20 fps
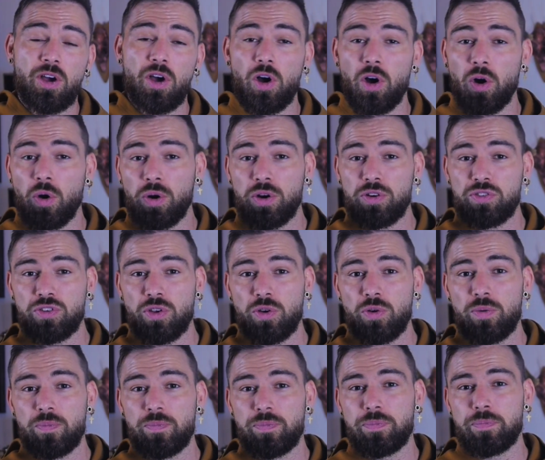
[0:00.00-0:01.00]

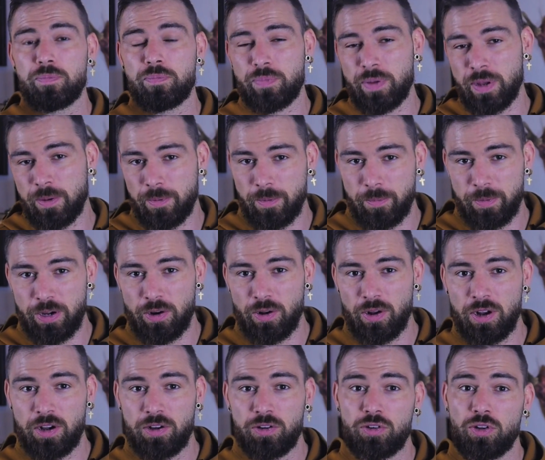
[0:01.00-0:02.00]
Also, peppermint
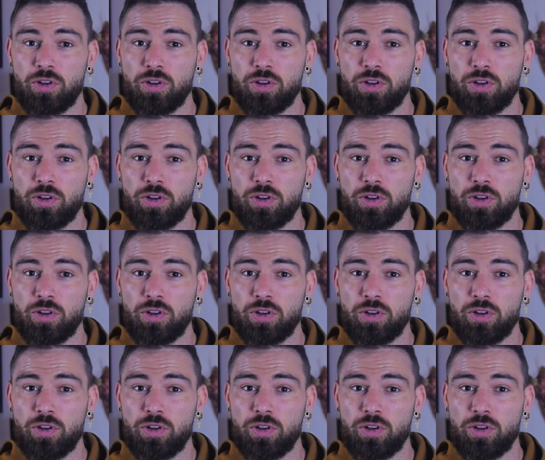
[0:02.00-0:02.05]
oil